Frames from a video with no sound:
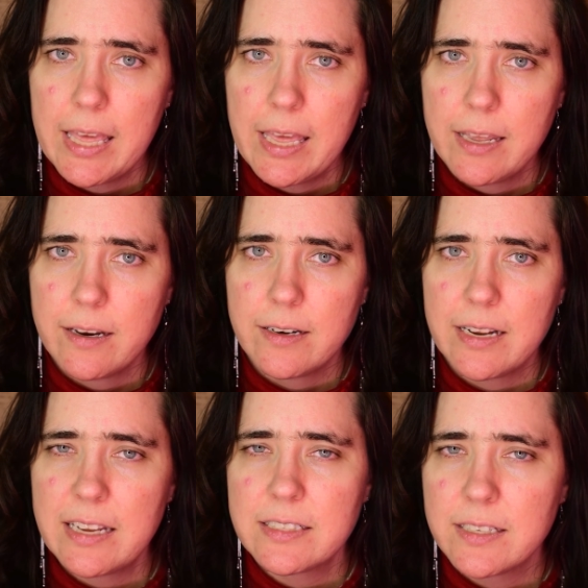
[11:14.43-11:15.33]
and
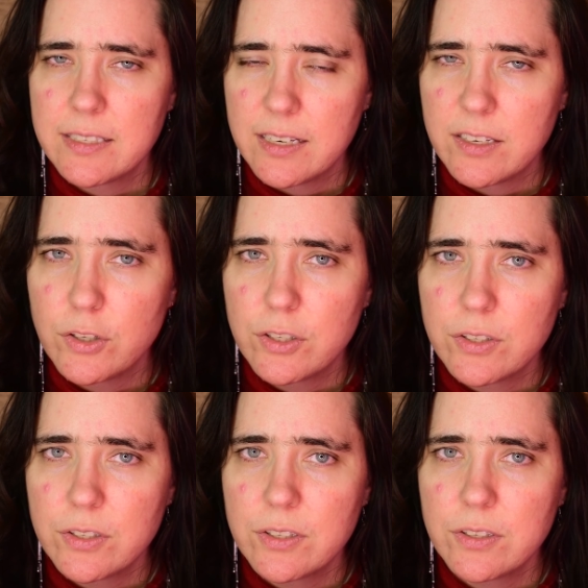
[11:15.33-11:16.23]
as I said,
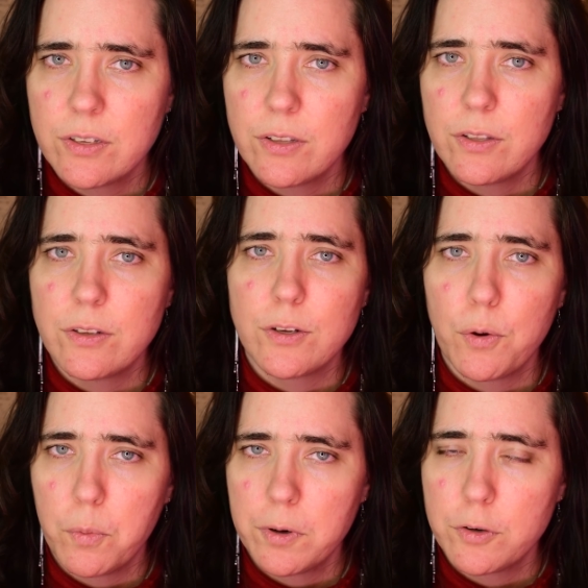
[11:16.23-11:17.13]
just you
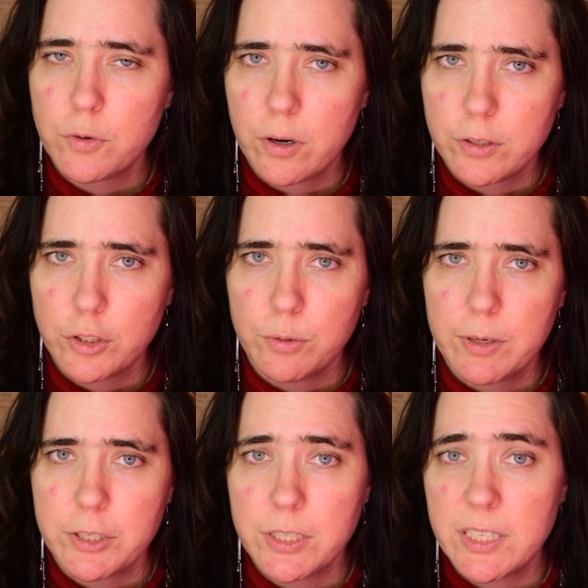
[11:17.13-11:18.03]
don't want to draw too
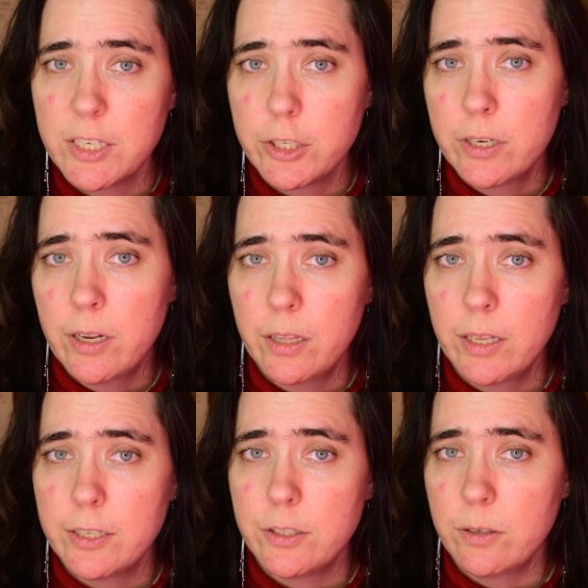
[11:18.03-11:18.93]
much attention
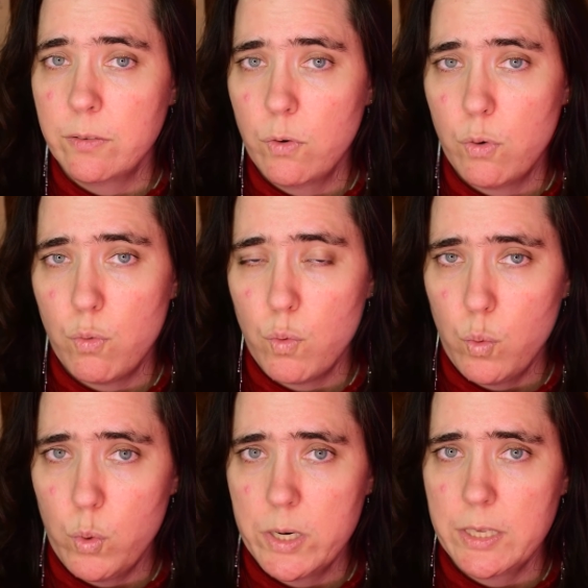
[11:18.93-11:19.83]
unless you've
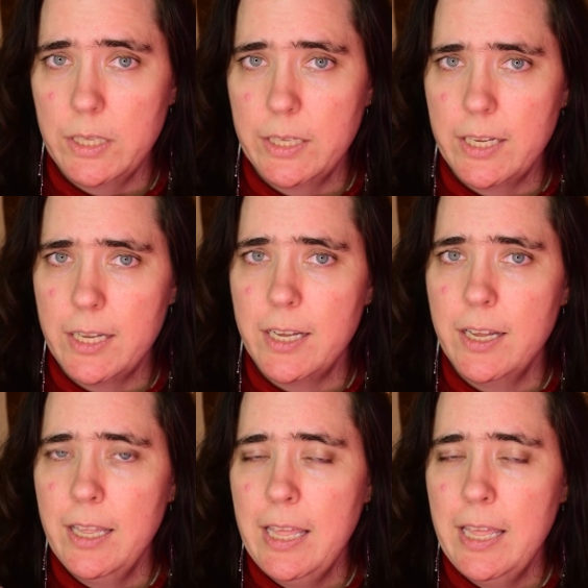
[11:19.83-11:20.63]
really